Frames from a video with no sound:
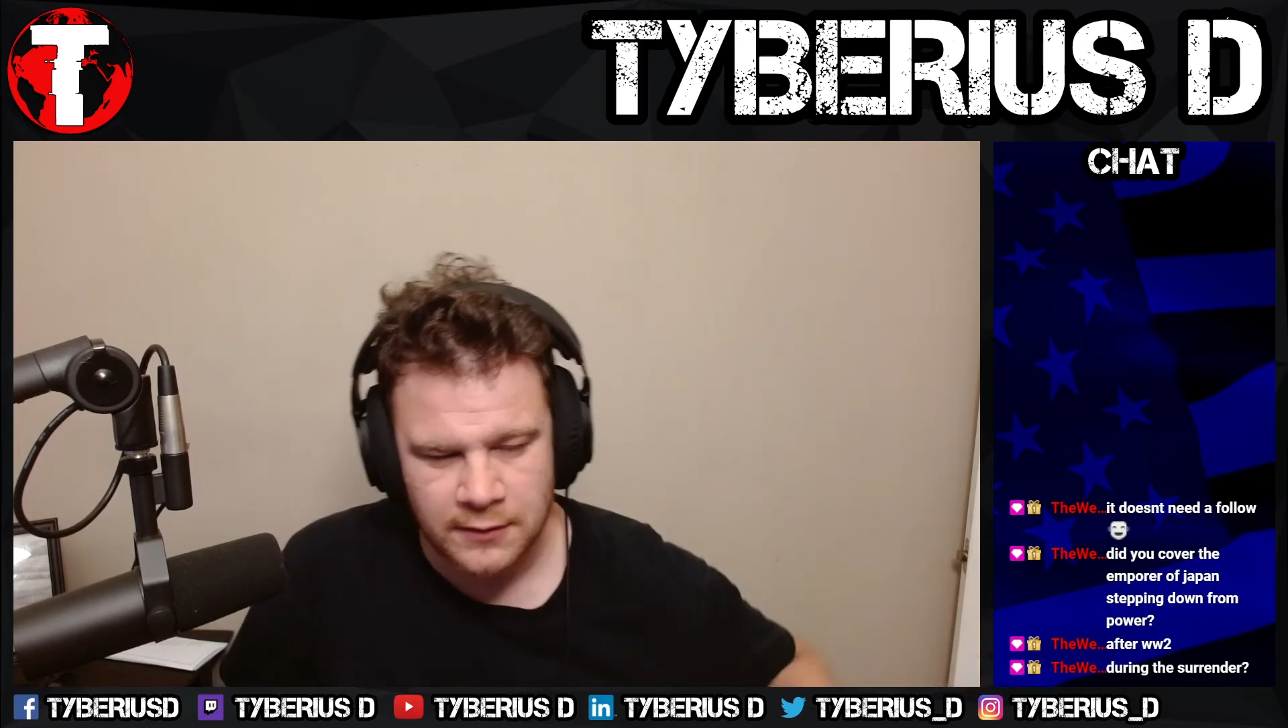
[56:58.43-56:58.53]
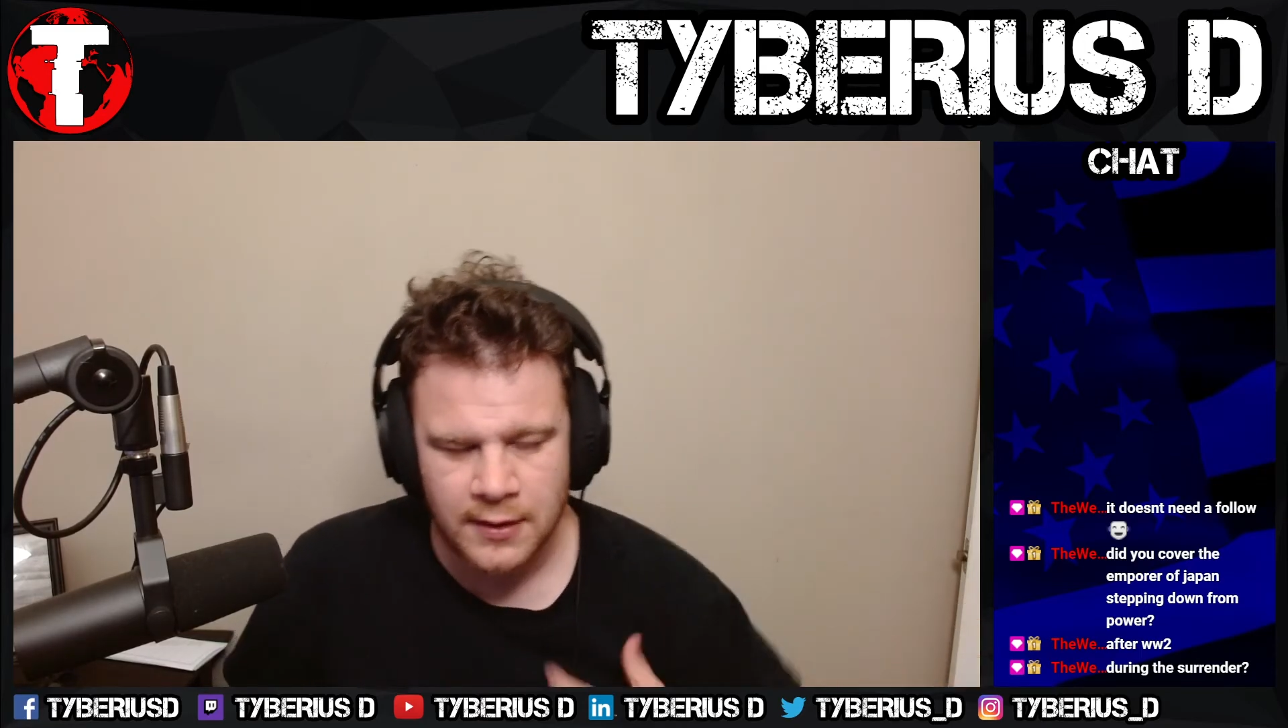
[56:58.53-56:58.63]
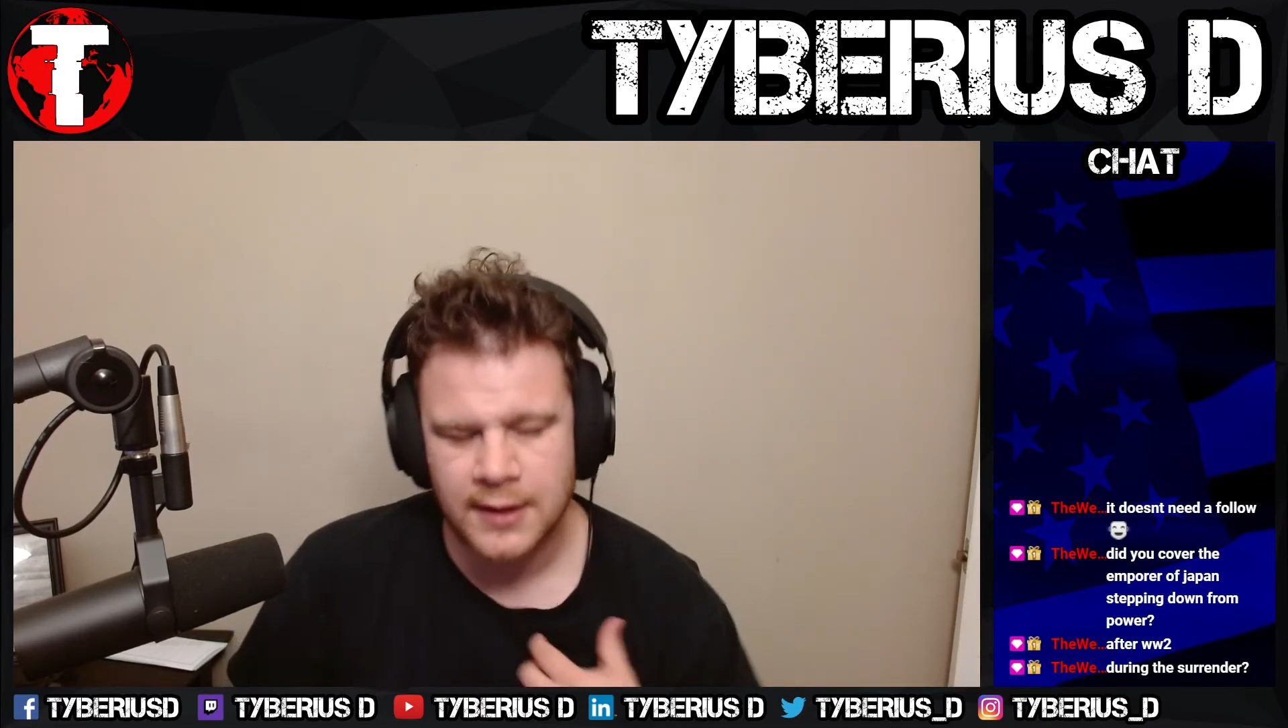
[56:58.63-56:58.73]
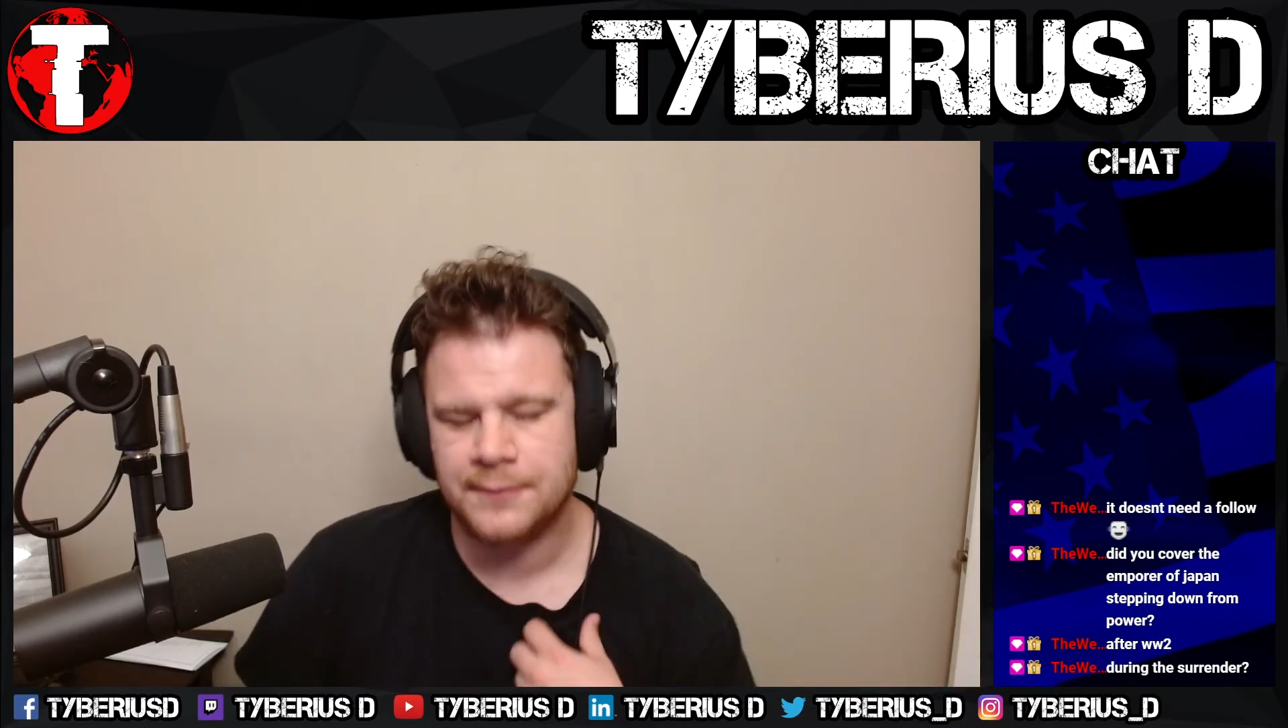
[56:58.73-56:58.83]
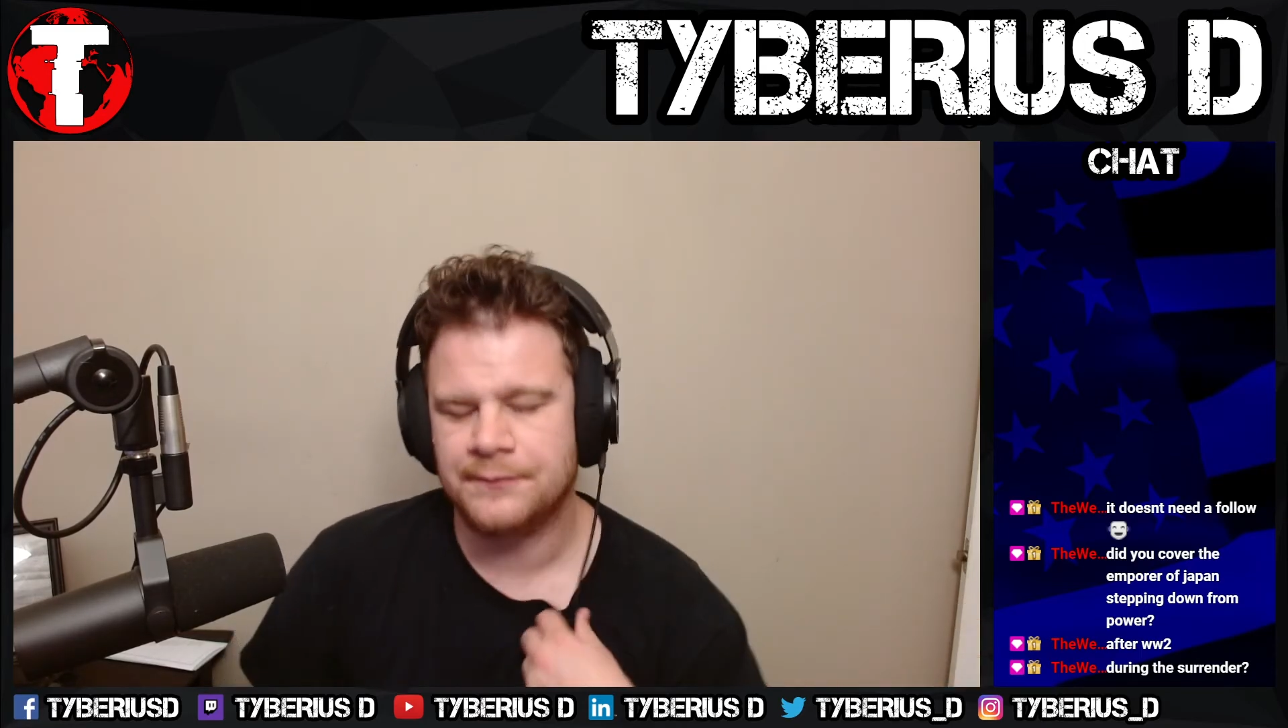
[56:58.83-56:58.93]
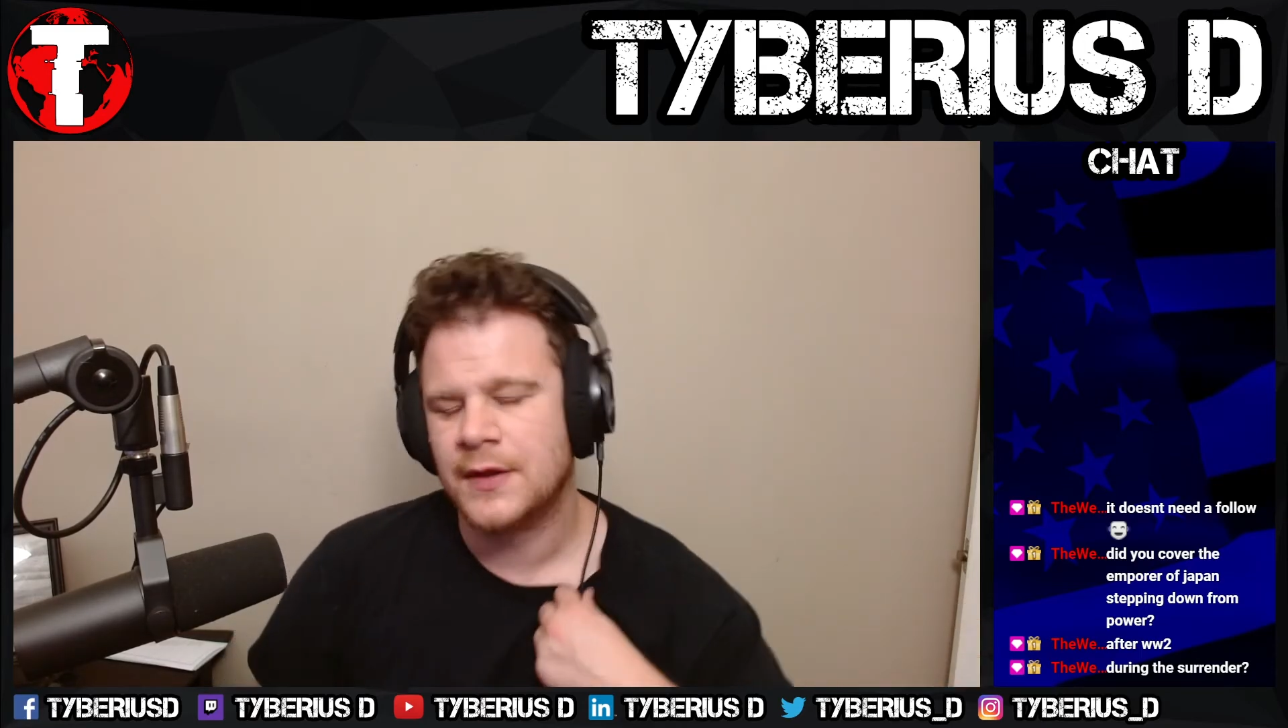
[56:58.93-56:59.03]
right?